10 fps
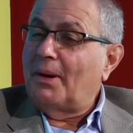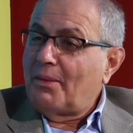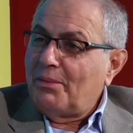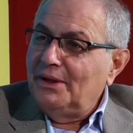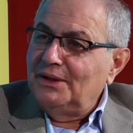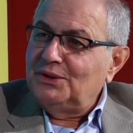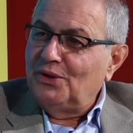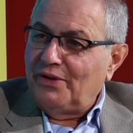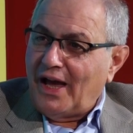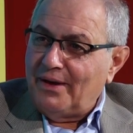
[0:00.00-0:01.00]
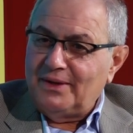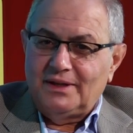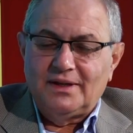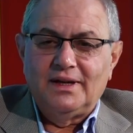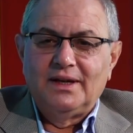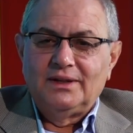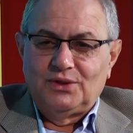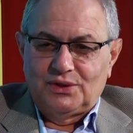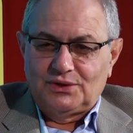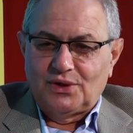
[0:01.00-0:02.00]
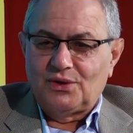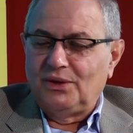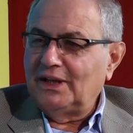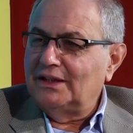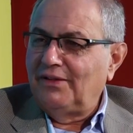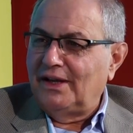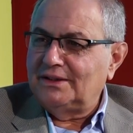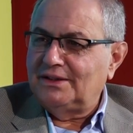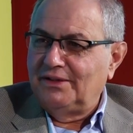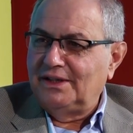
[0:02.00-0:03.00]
the probability of having those so-called advanced